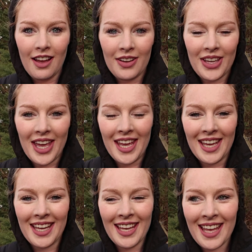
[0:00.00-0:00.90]
Okay,
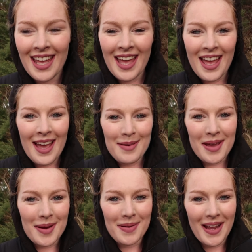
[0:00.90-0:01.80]

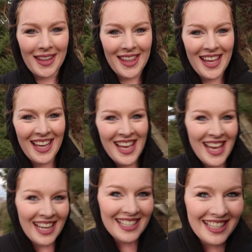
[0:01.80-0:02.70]
I'm out of breath.
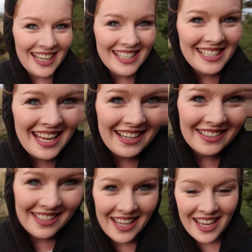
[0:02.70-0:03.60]
There's a lot of
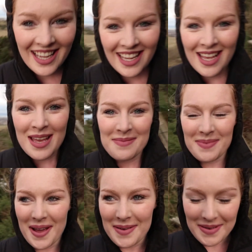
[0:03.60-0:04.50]
stairs.
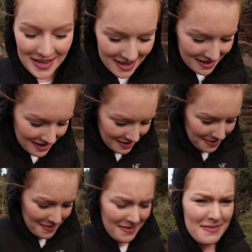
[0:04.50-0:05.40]
But we are
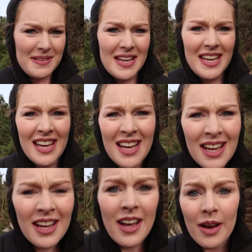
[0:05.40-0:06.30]
probably
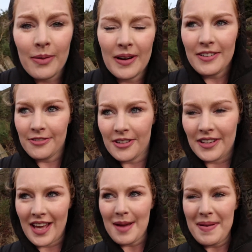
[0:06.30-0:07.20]

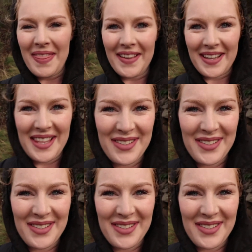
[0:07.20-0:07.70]
1/4 up, and look at